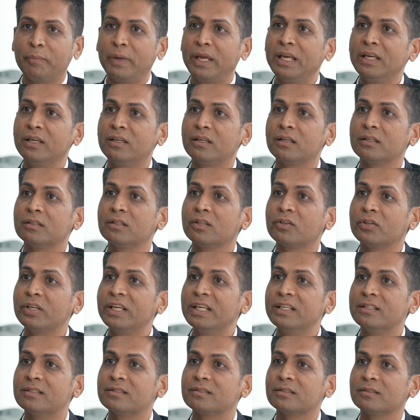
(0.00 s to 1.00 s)
painted the
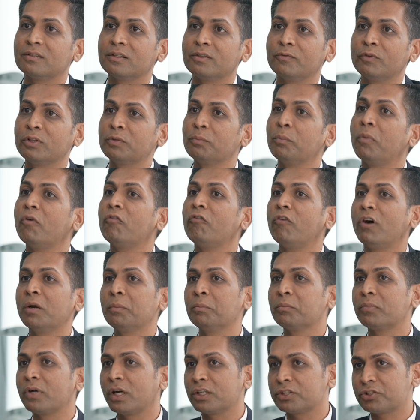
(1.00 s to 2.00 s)
REITs with
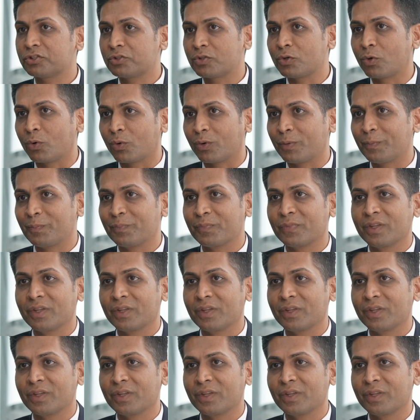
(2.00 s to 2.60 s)
one brush stroke.